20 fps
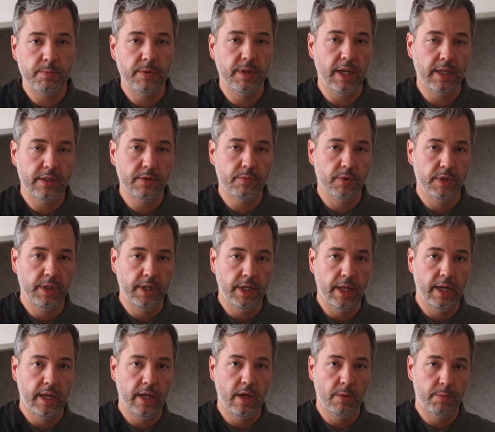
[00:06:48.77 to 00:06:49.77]
but that's really
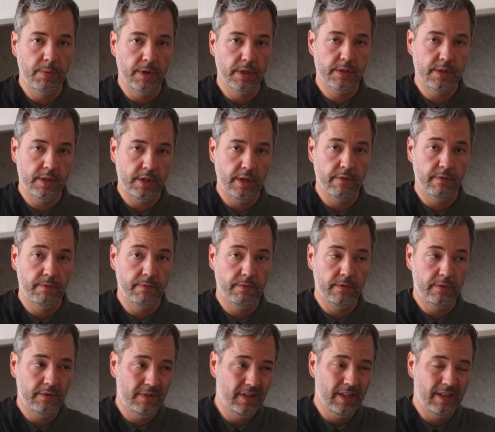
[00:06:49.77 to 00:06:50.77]
gonna help us get,
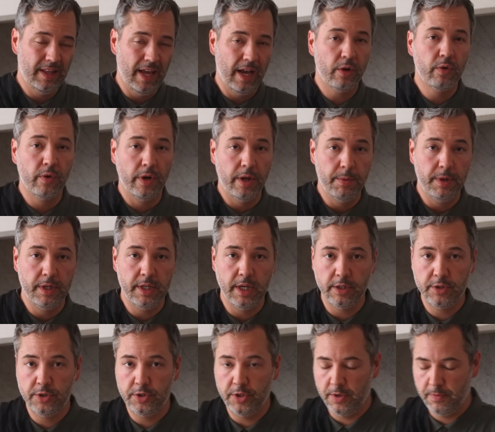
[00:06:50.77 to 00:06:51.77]
get that creamy
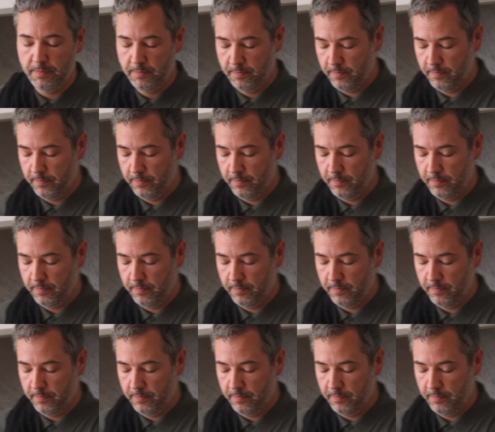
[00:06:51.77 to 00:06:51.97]
texture.